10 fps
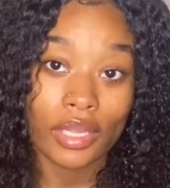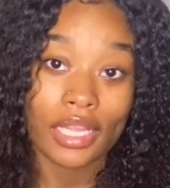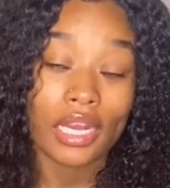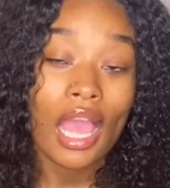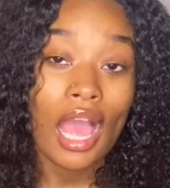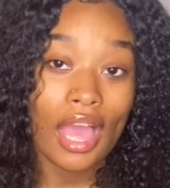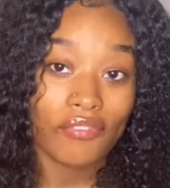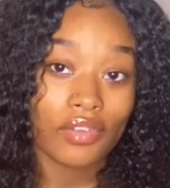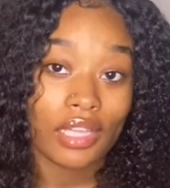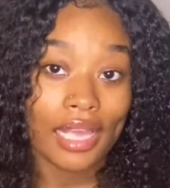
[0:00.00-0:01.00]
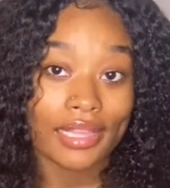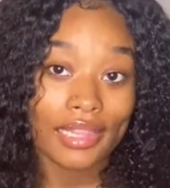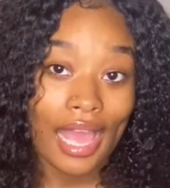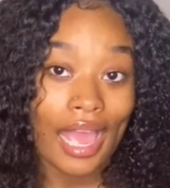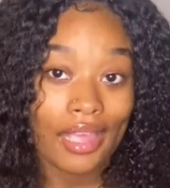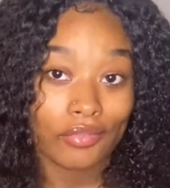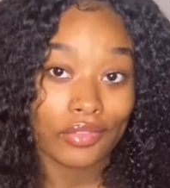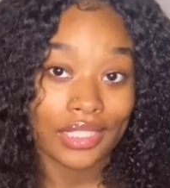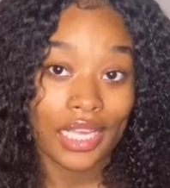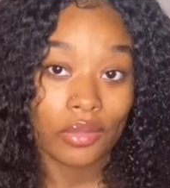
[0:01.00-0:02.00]
And I feel like that
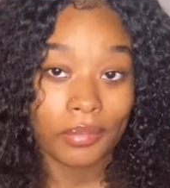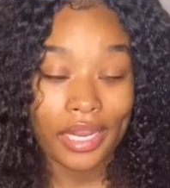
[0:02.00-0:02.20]
really helped my